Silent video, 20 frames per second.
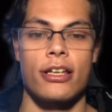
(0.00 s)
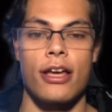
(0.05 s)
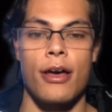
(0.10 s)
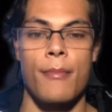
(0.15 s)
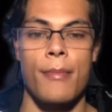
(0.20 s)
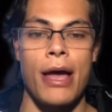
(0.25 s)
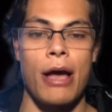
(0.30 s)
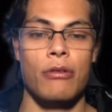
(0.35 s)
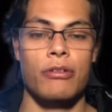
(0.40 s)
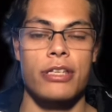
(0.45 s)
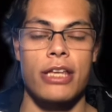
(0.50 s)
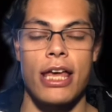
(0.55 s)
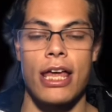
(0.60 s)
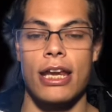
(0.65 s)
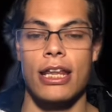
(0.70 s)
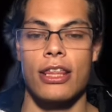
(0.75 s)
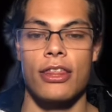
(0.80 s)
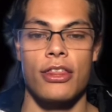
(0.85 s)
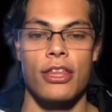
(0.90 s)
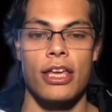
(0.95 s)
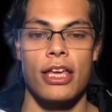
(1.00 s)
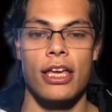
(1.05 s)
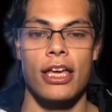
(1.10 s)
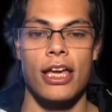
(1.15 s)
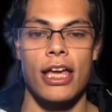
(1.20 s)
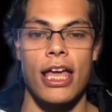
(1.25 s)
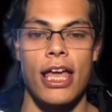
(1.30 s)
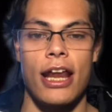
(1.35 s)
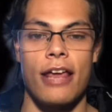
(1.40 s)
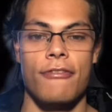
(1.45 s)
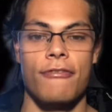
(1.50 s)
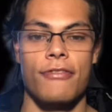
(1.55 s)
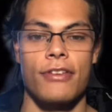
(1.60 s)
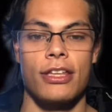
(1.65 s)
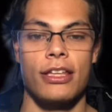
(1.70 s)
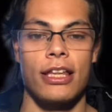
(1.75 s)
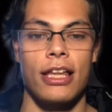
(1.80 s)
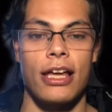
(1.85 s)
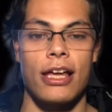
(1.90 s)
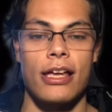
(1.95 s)
amount to anything, and I
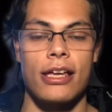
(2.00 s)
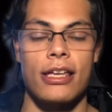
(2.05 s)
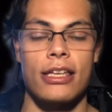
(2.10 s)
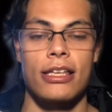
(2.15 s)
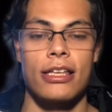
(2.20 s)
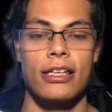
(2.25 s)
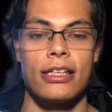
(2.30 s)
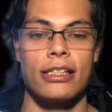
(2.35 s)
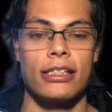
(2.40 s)
feel like,